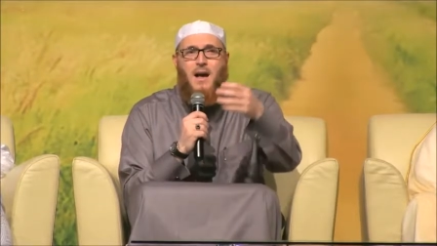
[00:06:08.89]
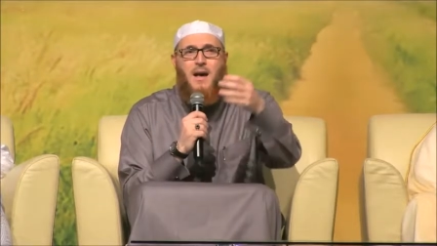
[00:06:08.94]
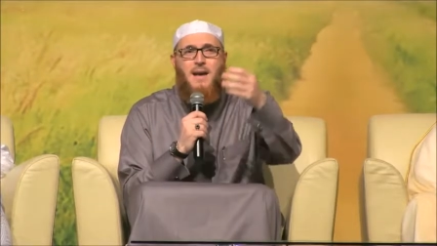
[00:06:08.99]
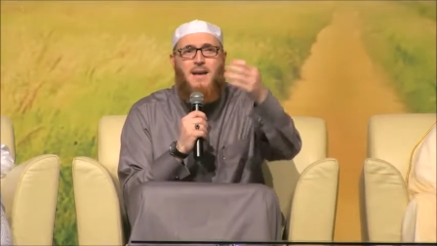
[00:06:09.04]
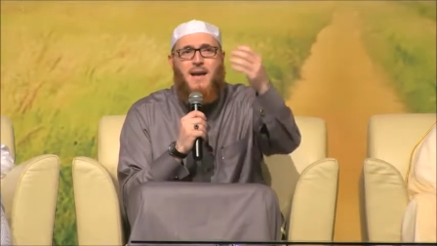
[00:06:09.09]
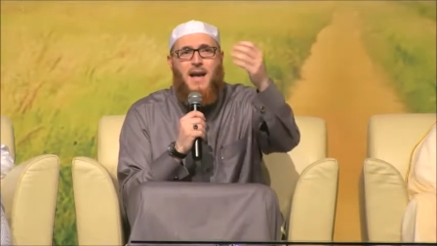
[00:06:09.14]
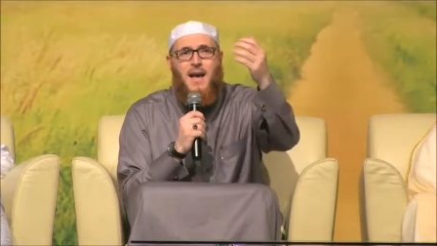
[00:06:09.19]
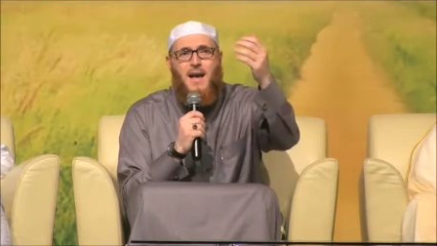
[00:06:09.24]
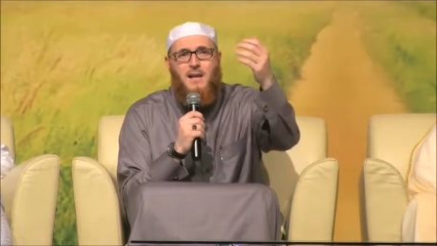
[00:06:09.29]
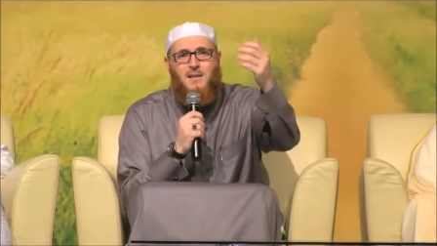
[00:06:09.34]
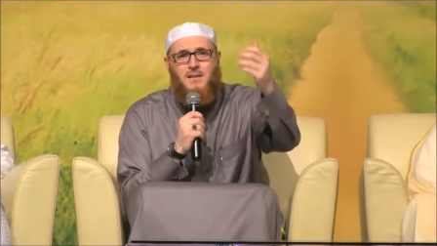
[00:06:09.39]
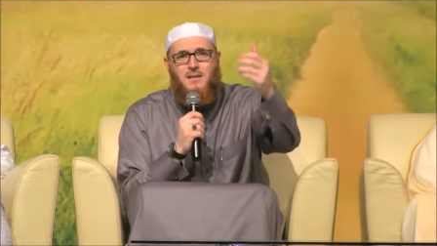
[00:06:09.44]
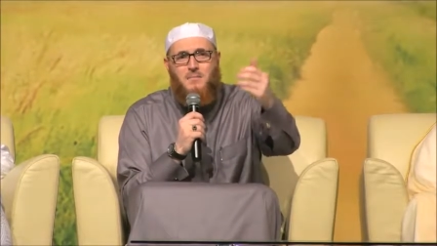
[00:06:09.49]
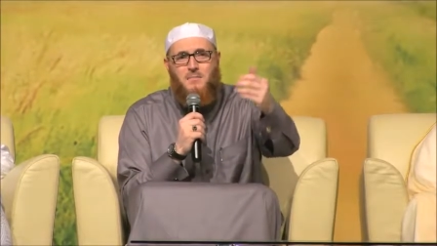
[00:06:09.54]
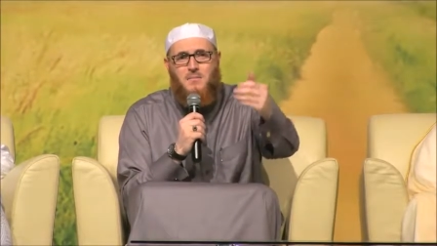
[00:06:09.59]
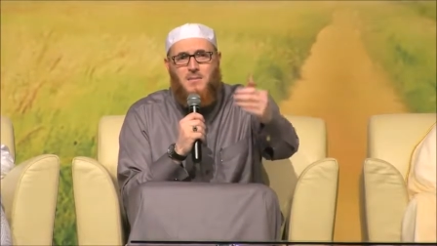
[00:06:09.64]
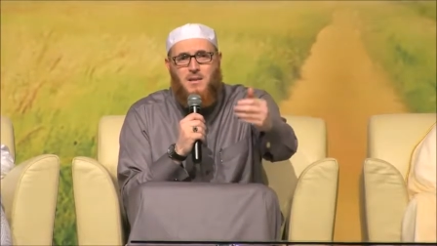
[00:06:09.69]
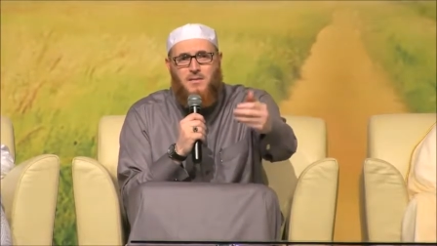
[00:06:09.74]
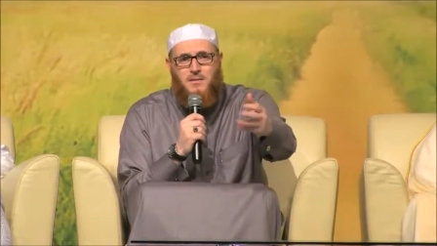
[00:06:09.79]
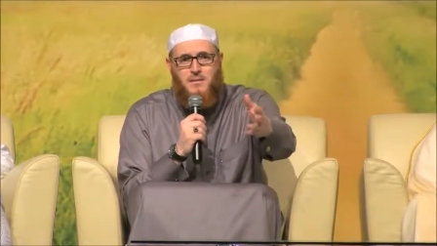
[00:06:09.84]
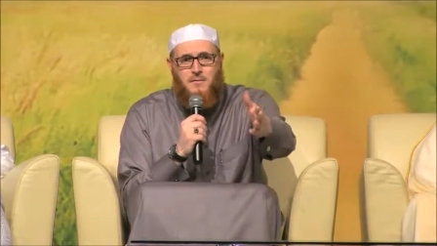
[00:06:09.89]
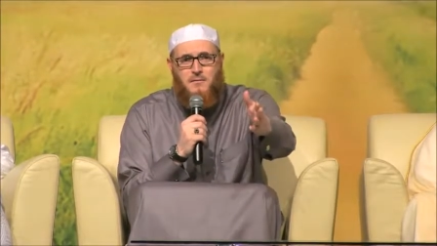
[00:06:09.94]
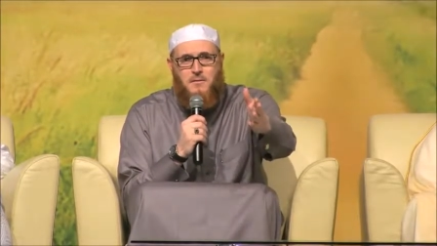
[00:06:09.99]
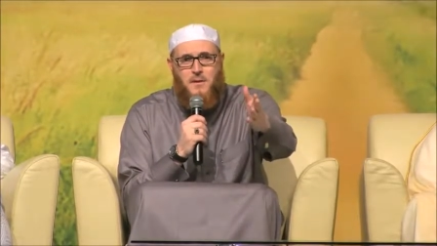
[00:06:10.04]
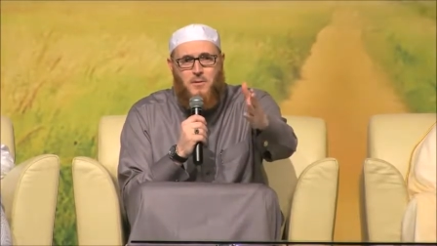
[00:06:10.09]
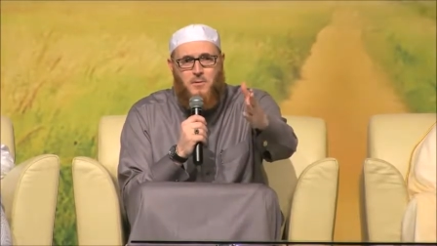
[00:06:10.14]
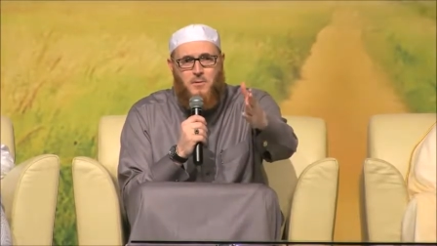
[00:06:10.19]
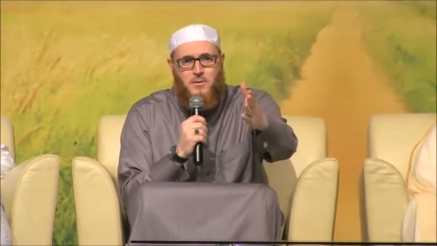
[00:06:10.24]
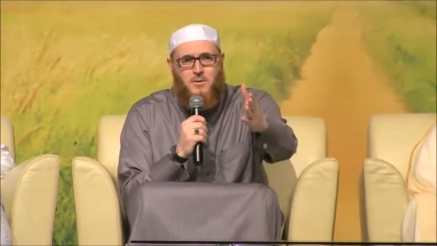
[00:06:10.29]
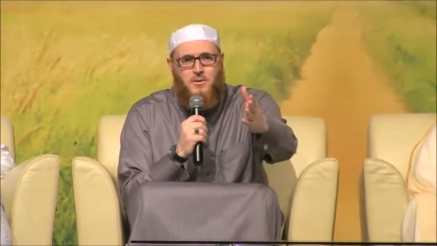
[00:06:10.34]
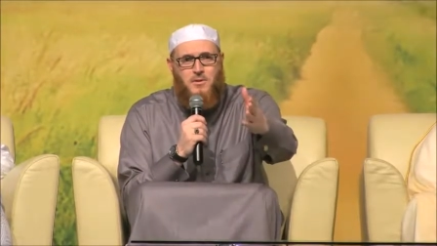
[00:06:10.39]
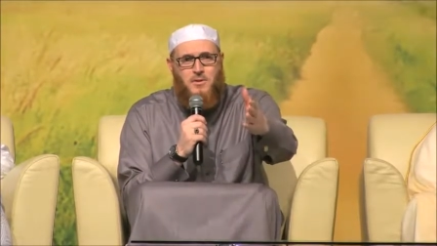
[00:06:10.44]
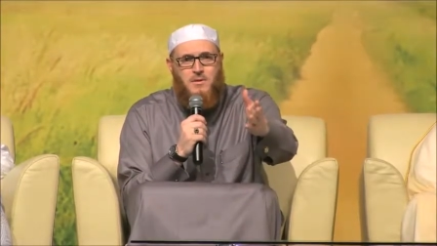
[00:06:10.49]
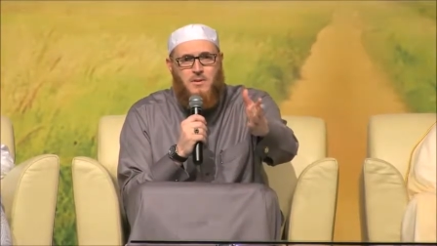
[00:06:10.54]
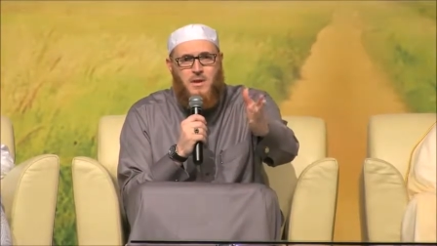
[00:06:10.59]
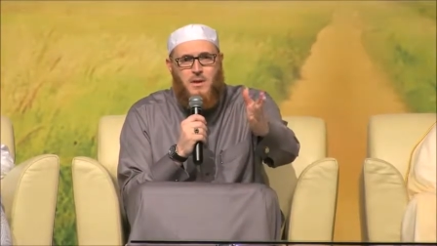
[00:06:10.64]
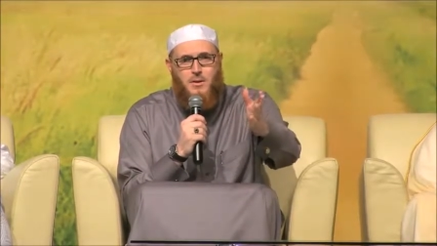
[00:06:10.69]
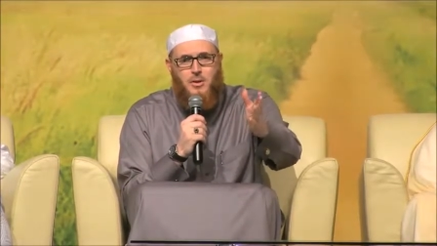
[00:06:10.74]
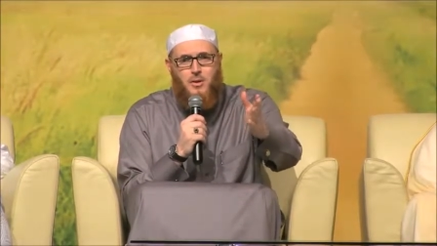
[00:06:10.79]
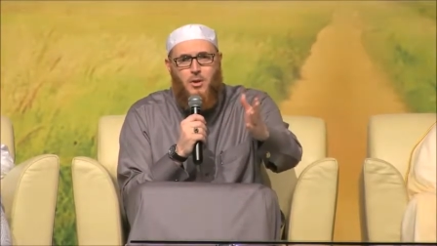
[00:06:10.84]
And he asked him the several
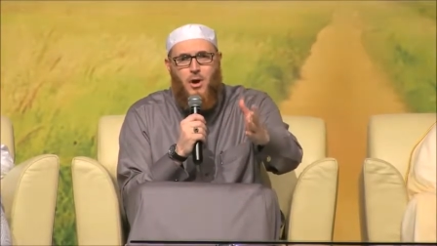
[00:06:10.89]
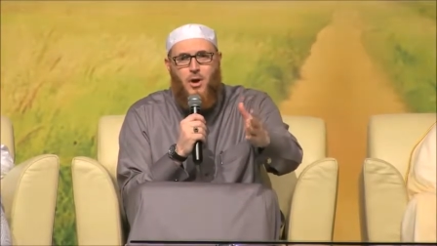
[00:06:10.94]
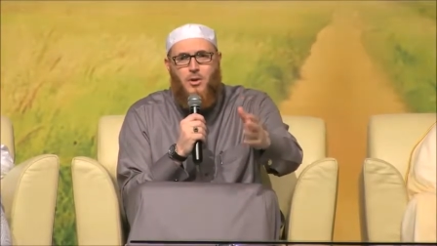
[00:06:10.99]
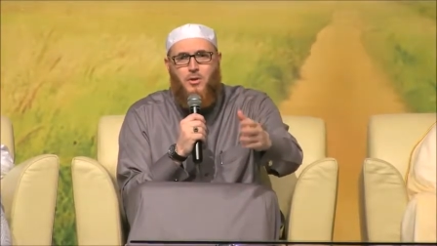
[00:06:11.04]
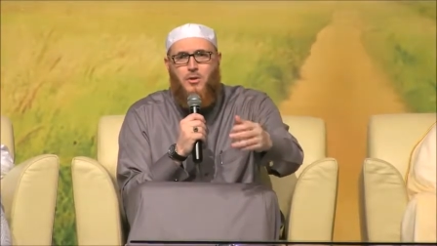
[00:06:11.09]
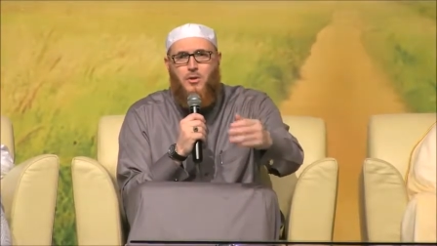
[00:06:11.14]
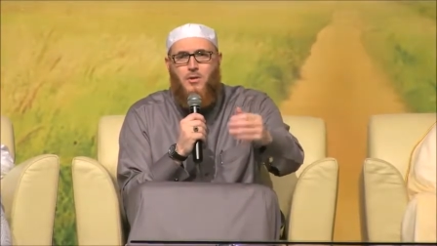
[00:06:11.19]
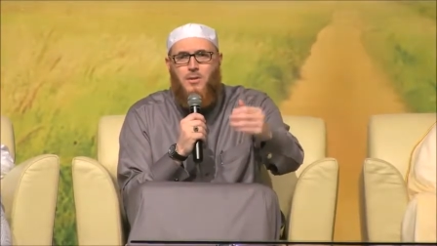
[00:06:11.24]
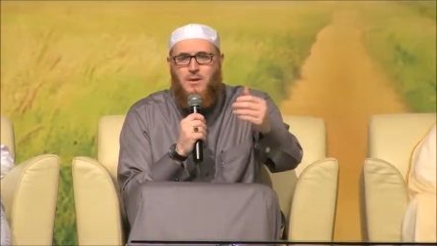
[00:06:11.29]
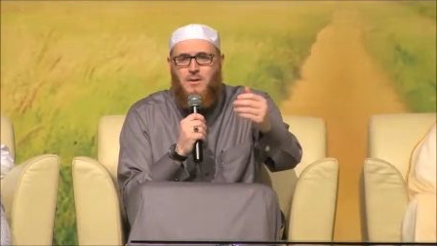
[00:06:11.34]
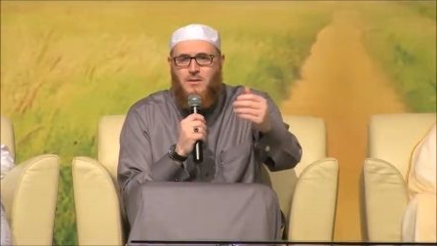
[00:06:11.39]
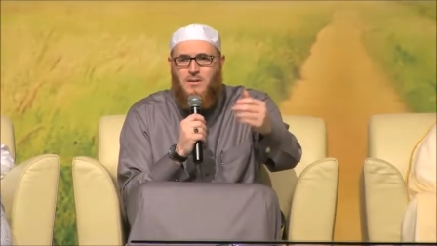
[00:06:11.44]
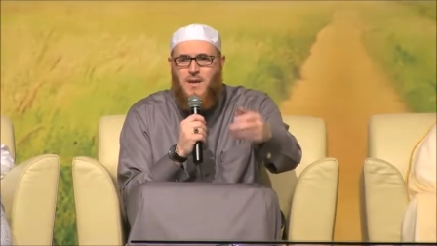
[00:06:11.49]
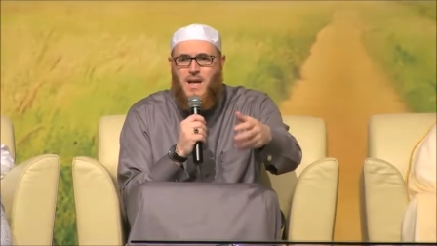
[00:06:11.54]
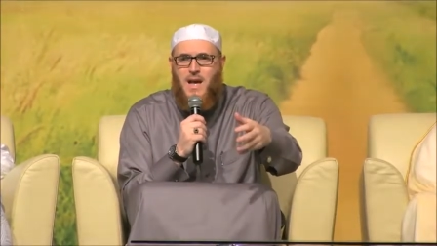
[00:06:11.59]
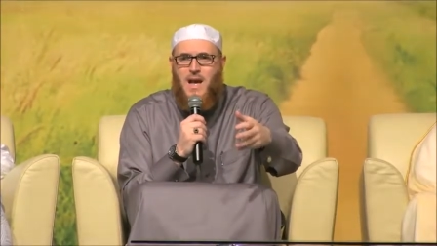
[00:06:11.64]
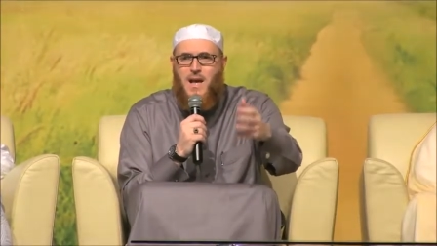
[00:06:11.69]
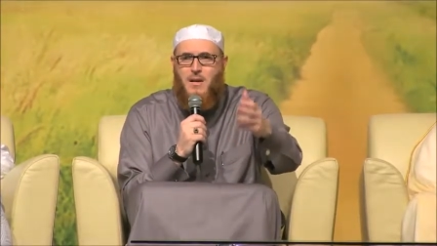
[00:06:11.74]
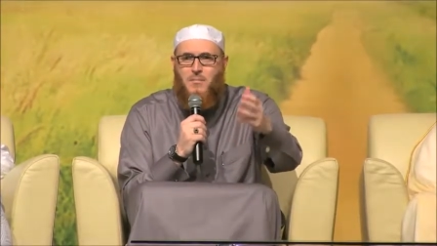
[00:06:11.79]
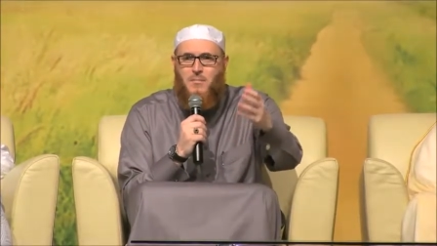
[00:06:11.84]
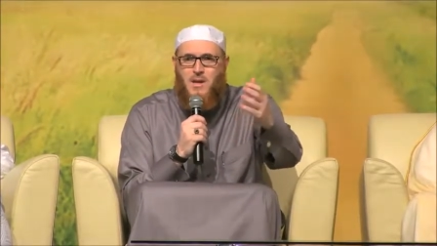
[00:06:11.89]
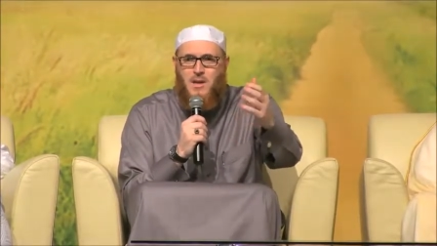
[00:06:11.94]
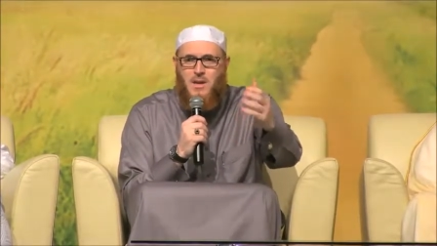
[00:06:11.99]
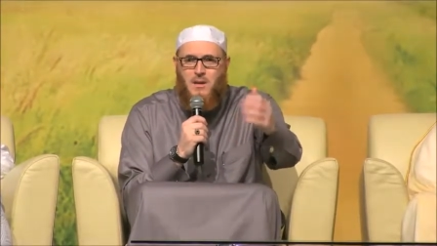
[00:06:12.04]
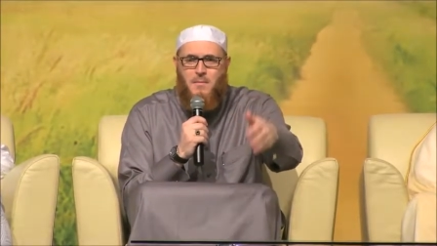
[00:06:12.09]
questions that you all know, Islam,